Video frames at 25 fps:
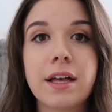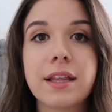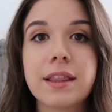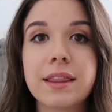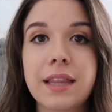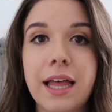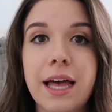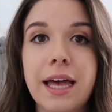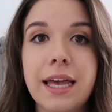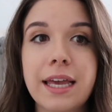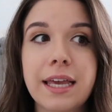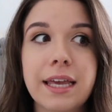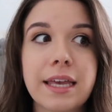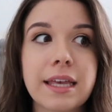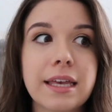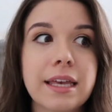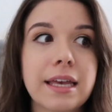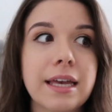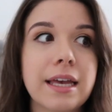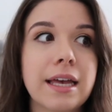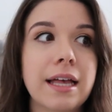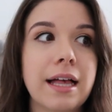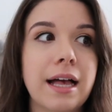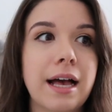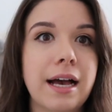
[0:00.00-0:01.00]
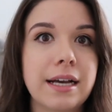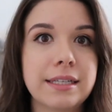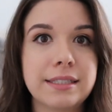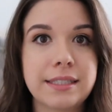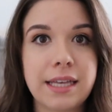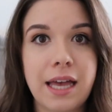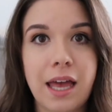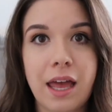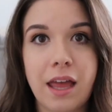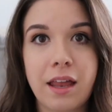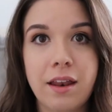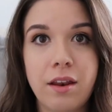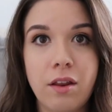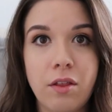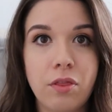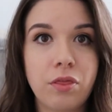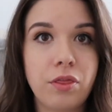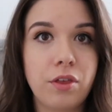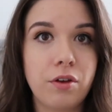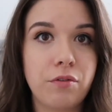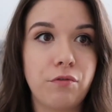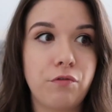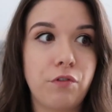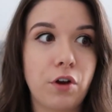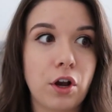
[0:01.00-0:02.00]
Like I said,
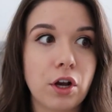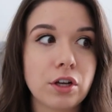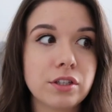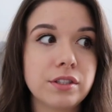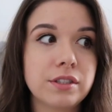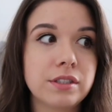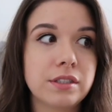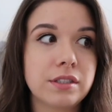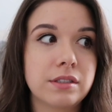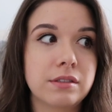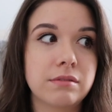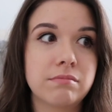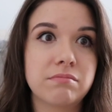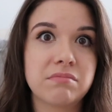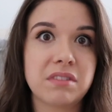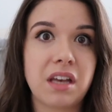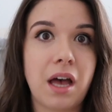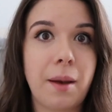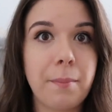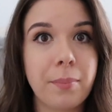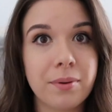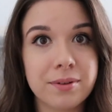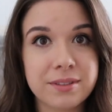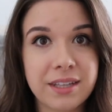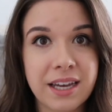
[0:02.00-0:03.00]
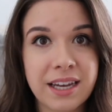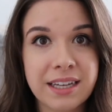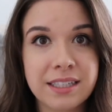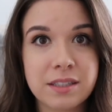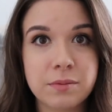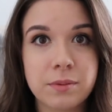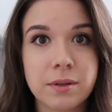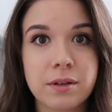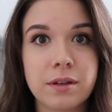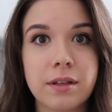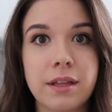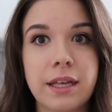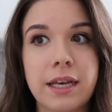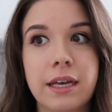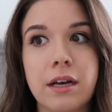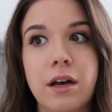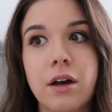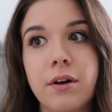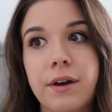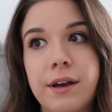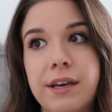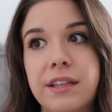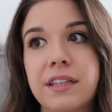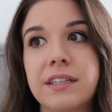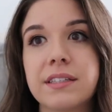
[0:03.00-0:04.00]
the first couple nights we were like,
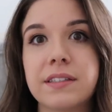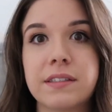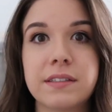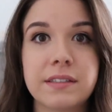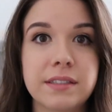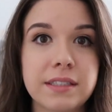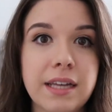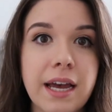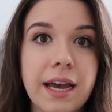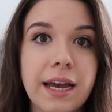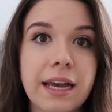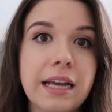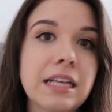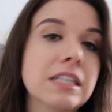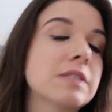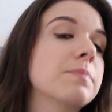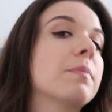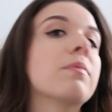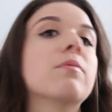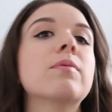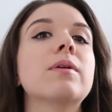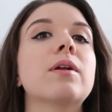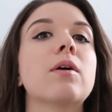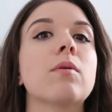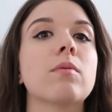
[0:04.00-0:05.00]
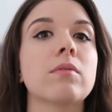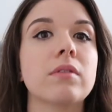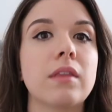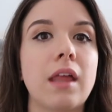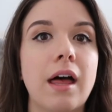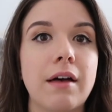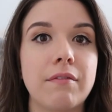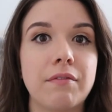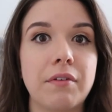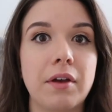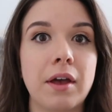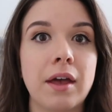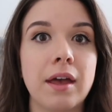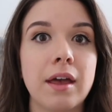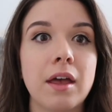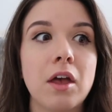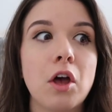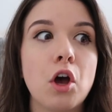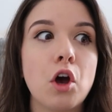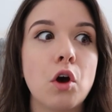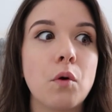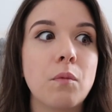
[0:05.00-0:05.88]
okay, this is nice, but we don't love it.